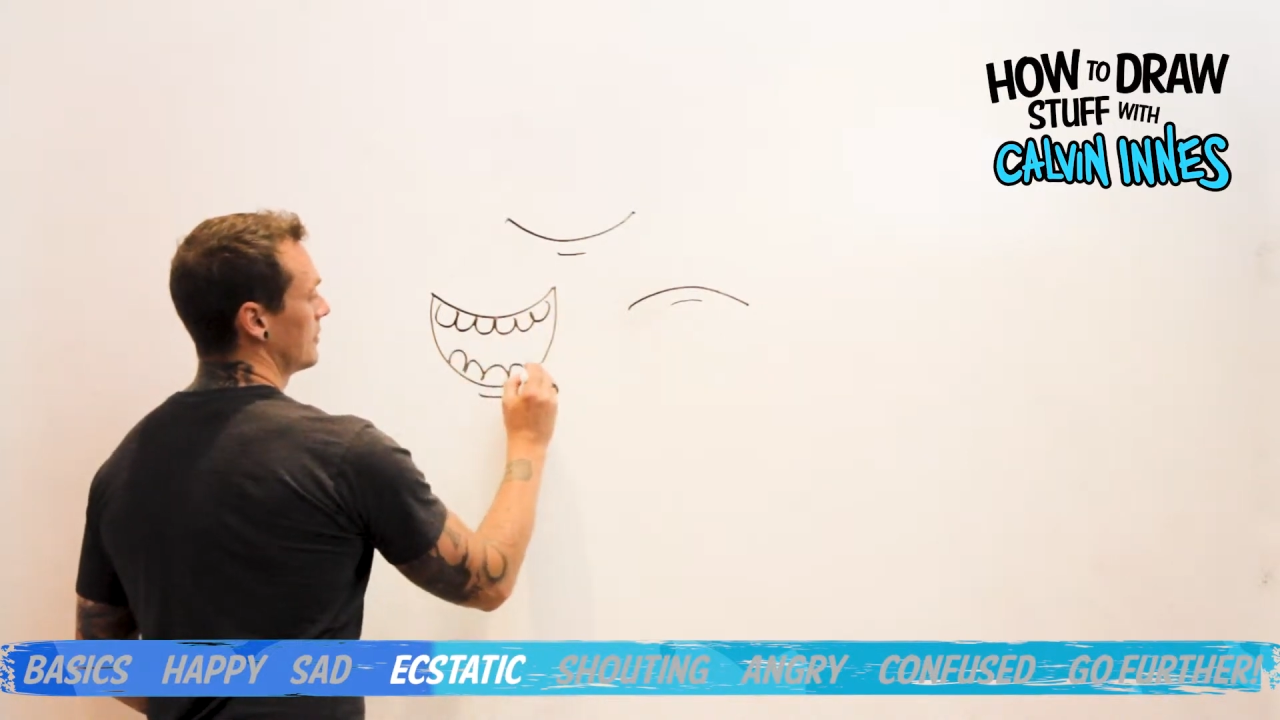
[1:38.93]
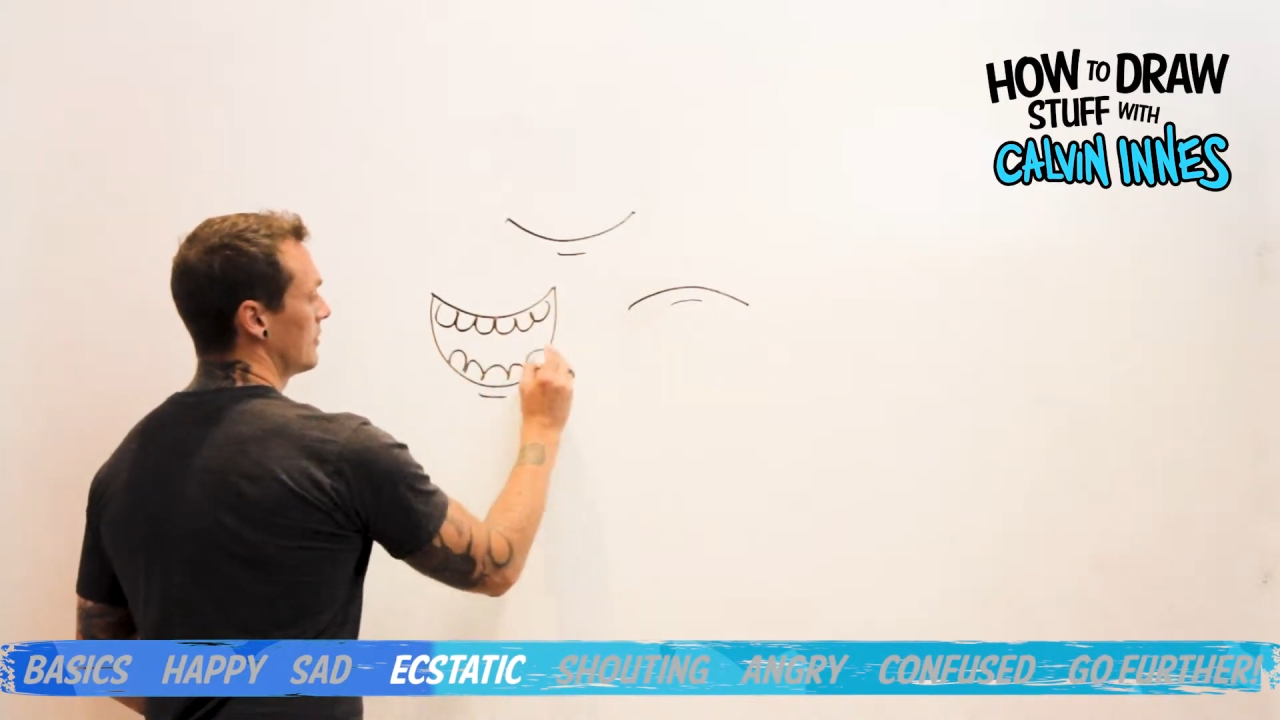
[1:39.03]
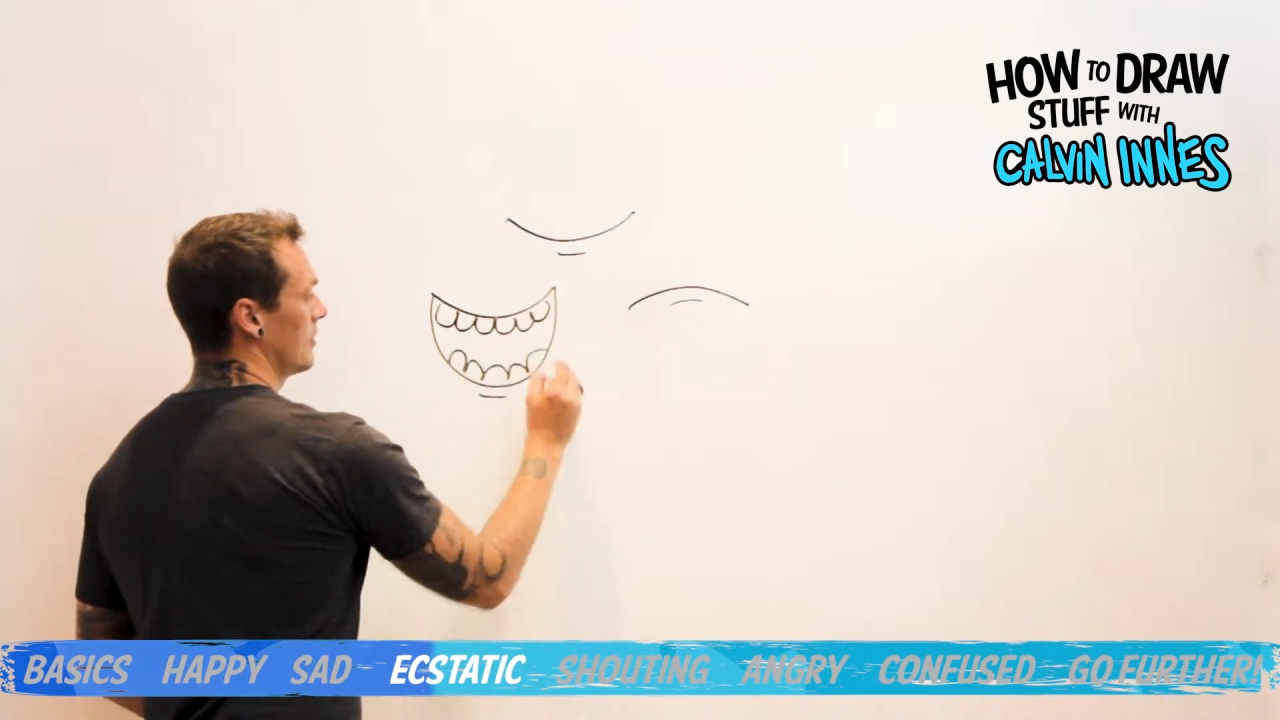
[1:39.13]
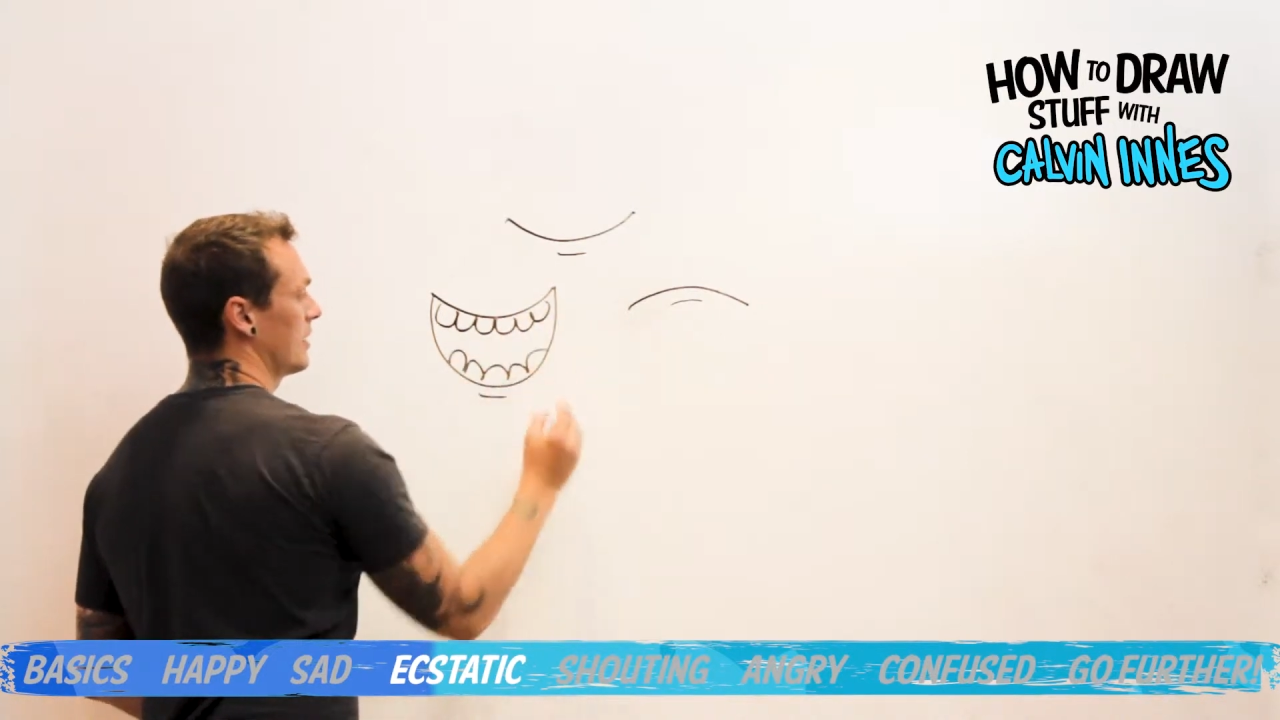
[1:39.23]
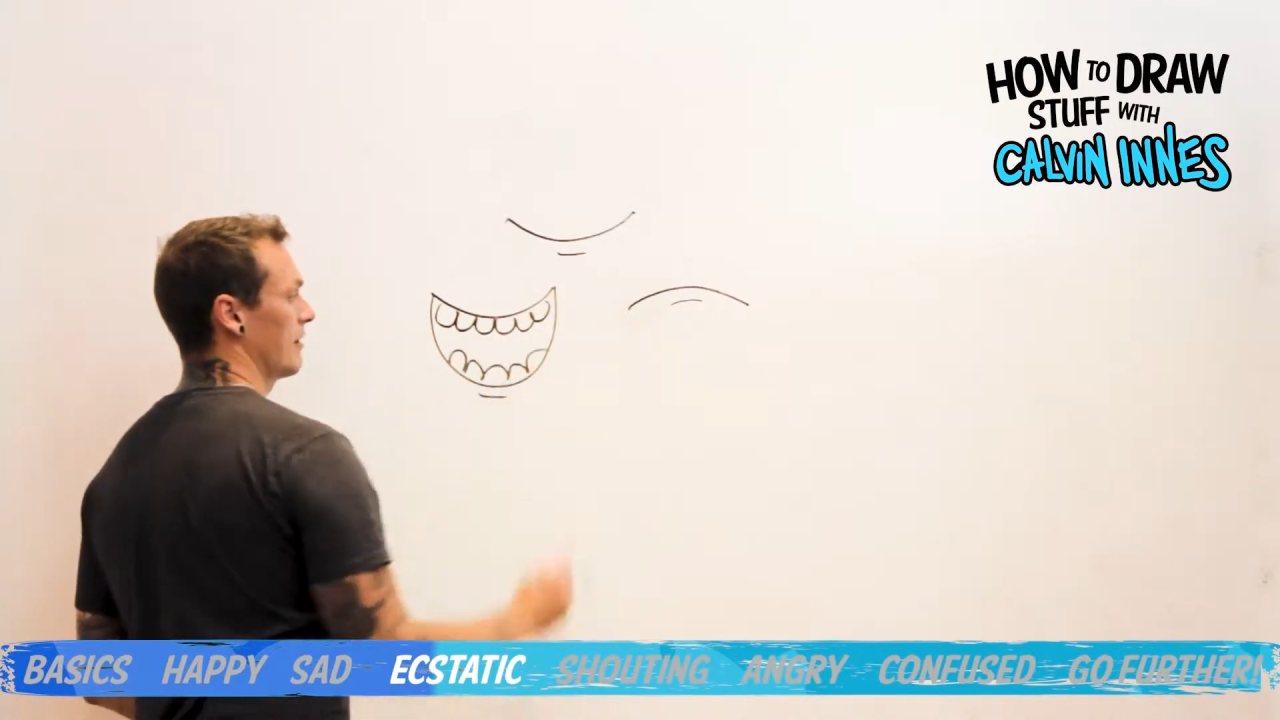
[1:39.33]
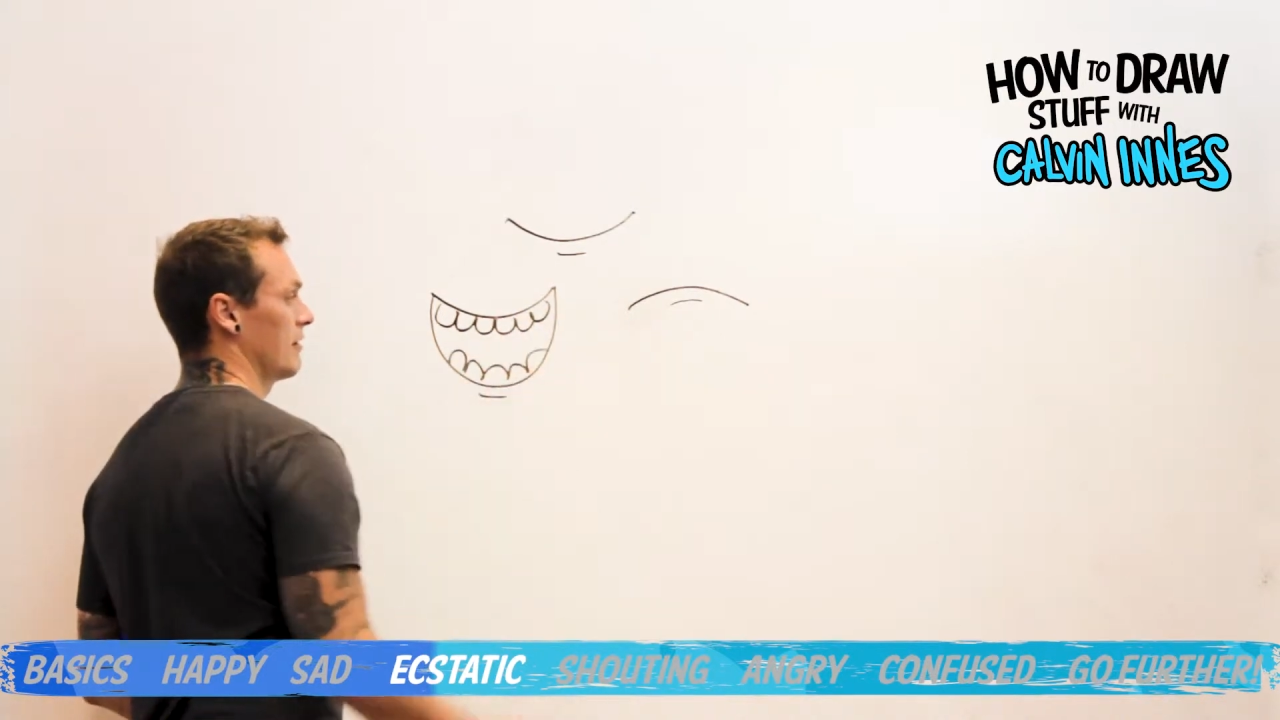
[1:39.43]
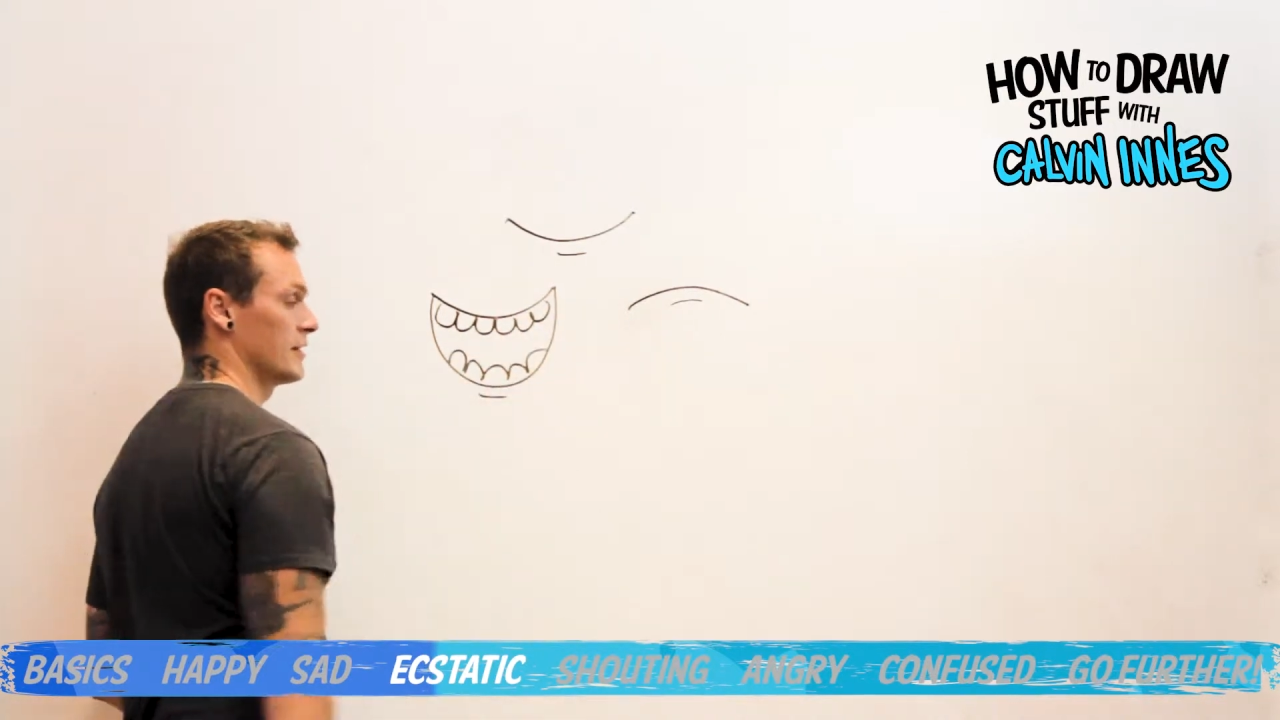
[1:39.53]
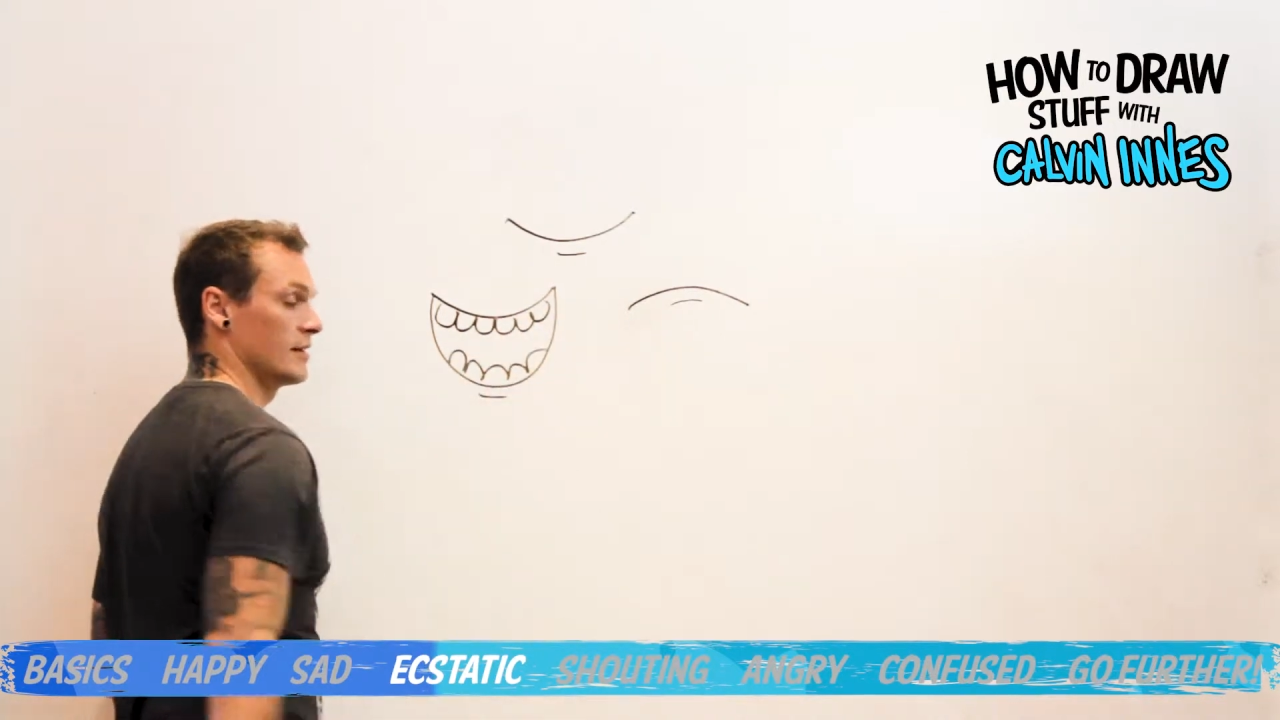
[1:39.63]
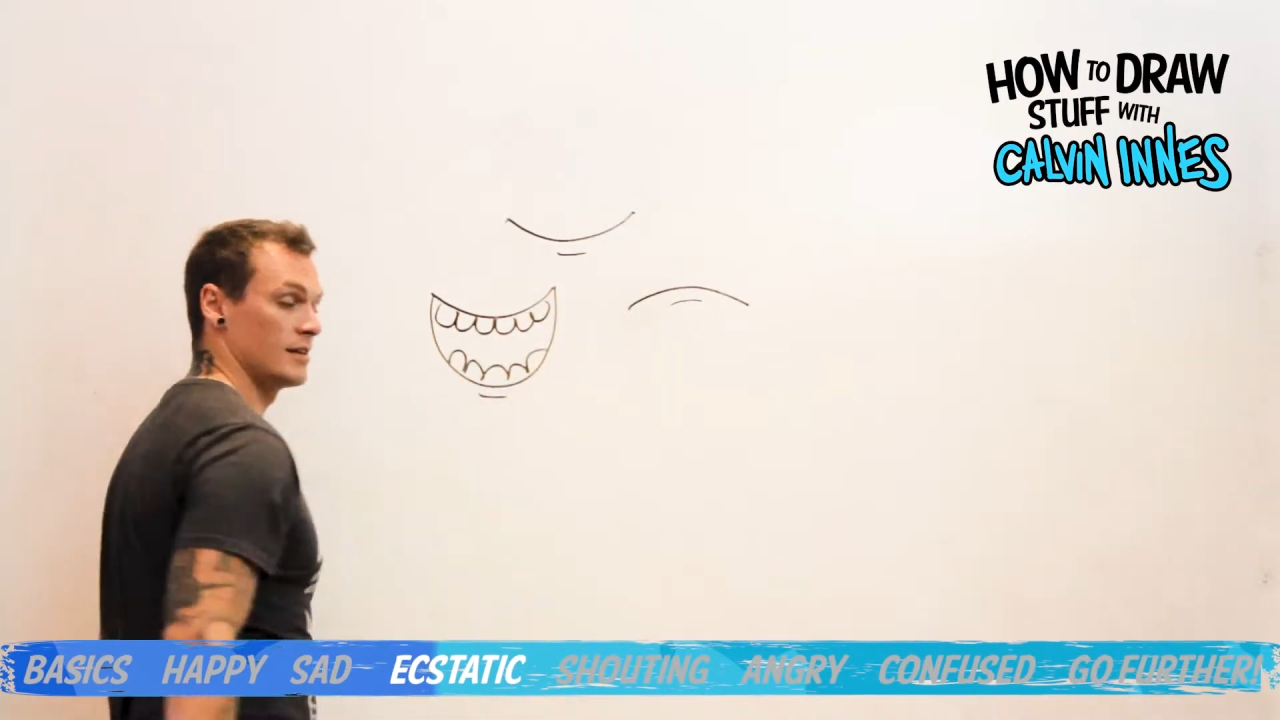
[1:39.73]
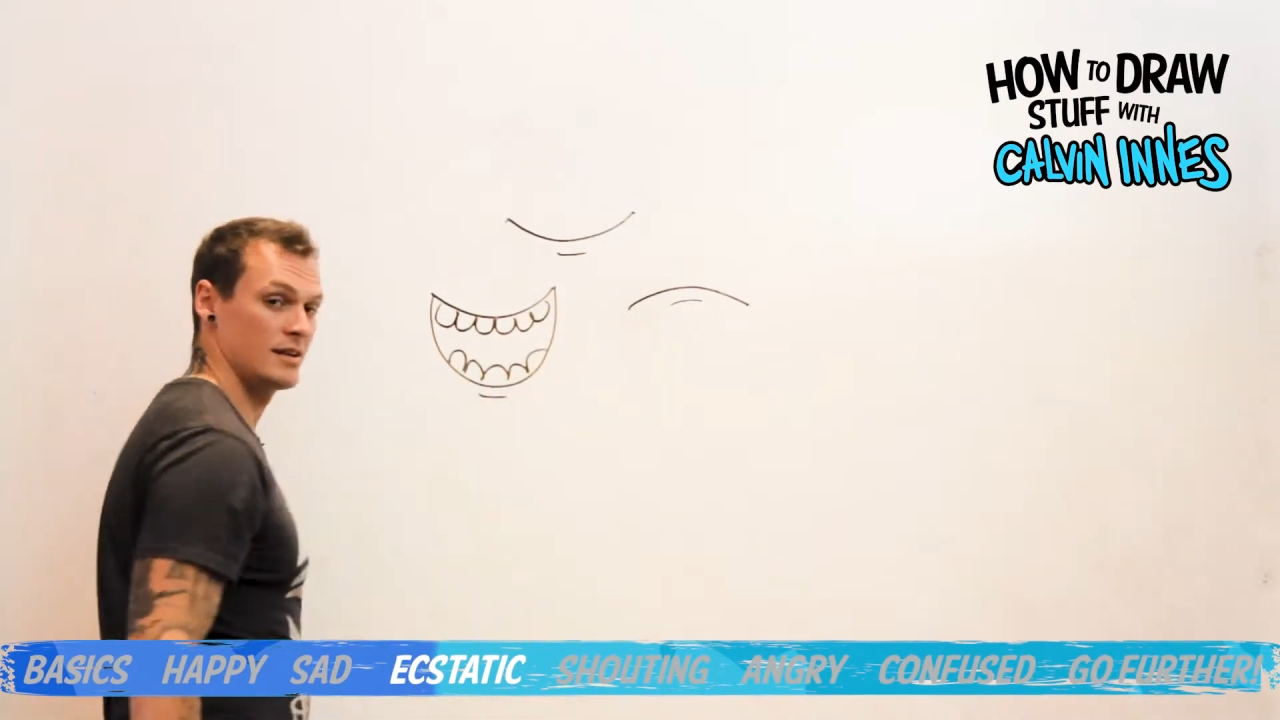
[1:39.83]
your
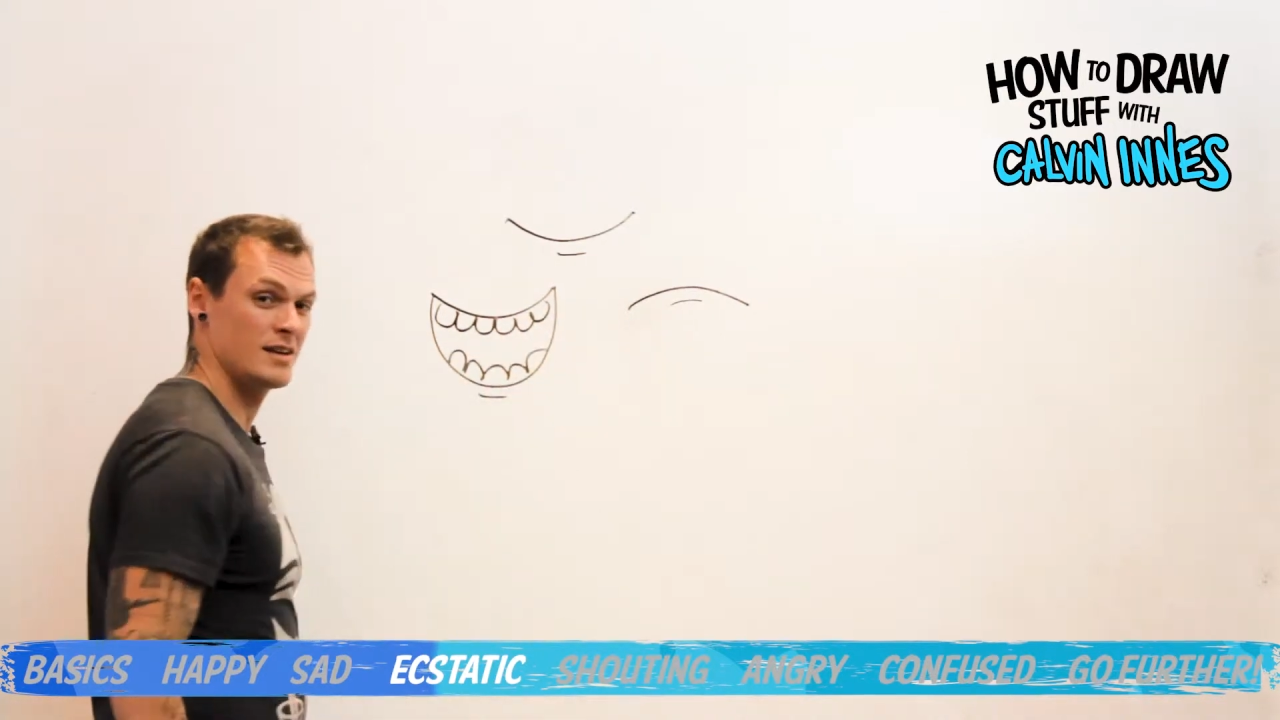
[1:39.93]
character